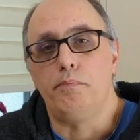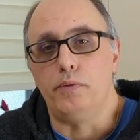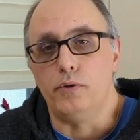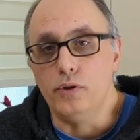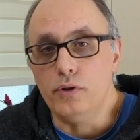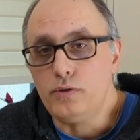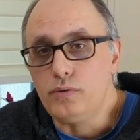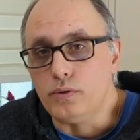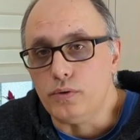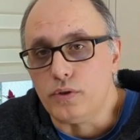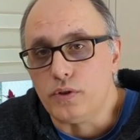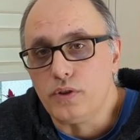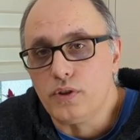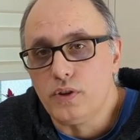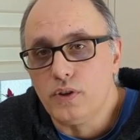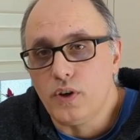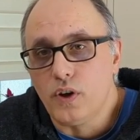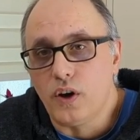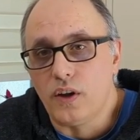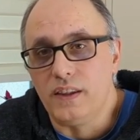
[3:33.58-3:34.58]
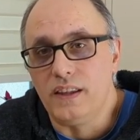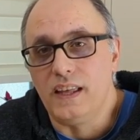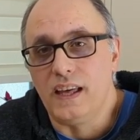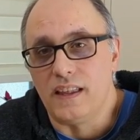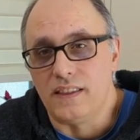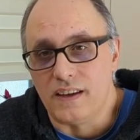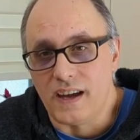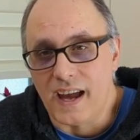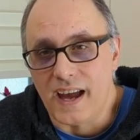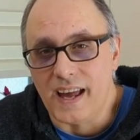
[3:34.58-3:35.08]
Bluetooth, on
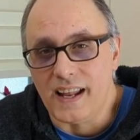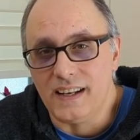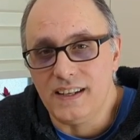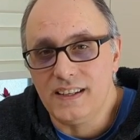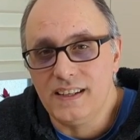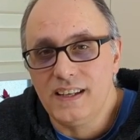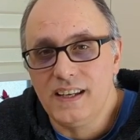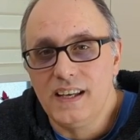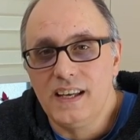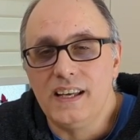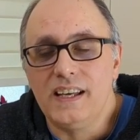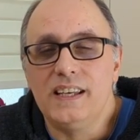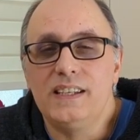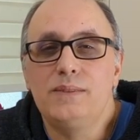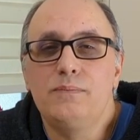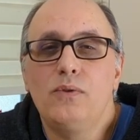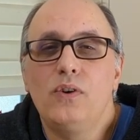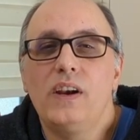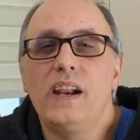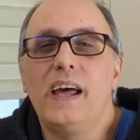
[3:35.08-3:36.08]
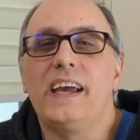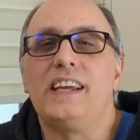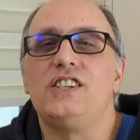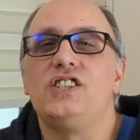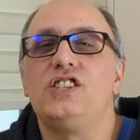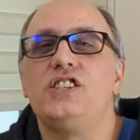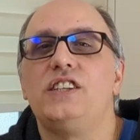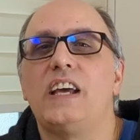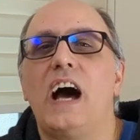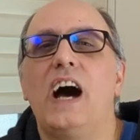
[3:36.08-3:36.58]
the other hand, is more like
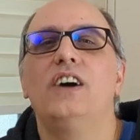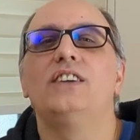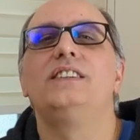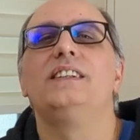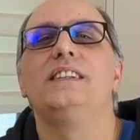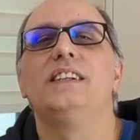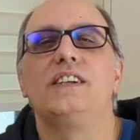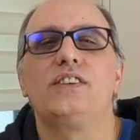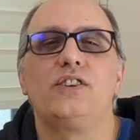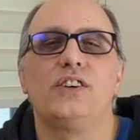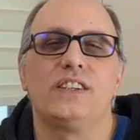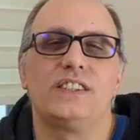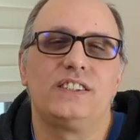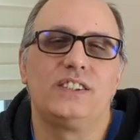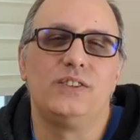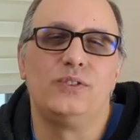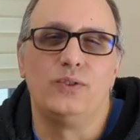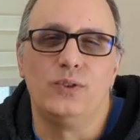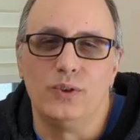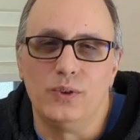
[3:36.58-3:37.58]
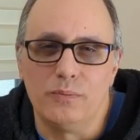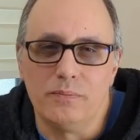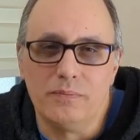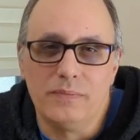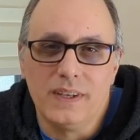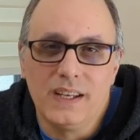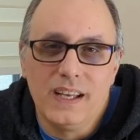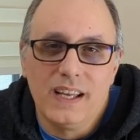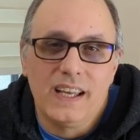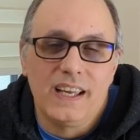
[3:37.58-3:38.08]
shouting across the
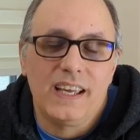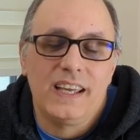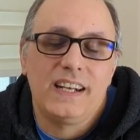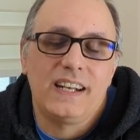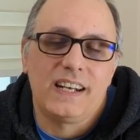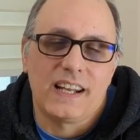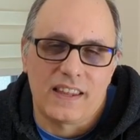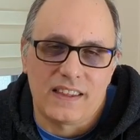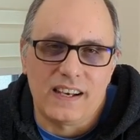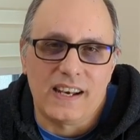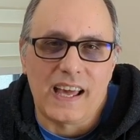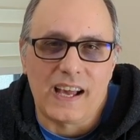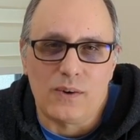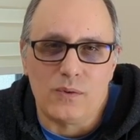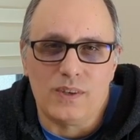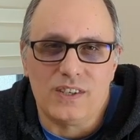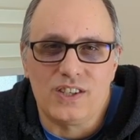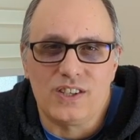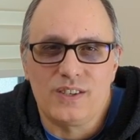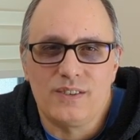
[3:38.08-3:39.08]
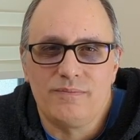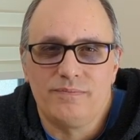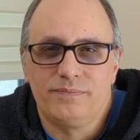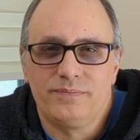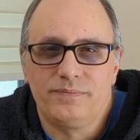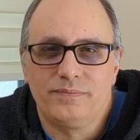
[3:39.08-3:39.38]
room in another language.